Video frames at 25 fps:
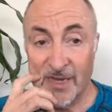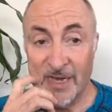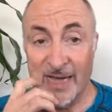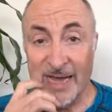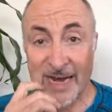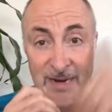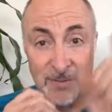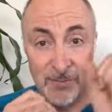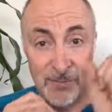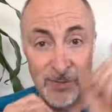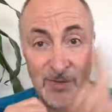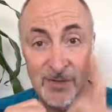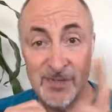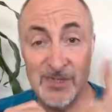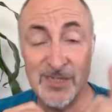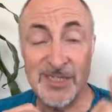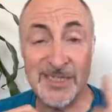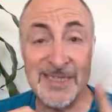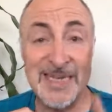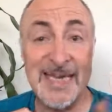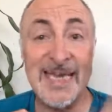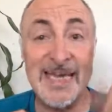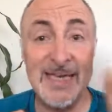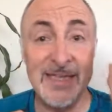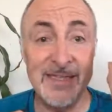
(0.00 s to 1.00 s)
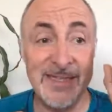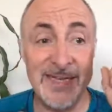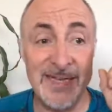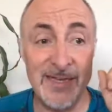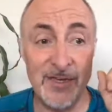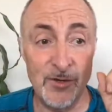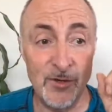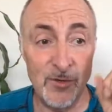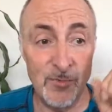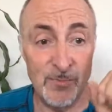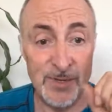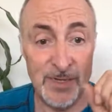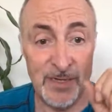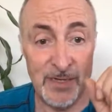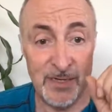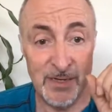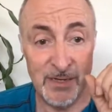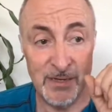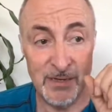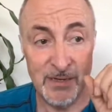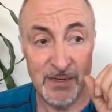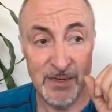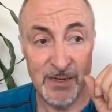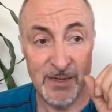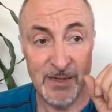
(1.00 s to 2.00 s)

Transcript: And I'm not saying that you're being,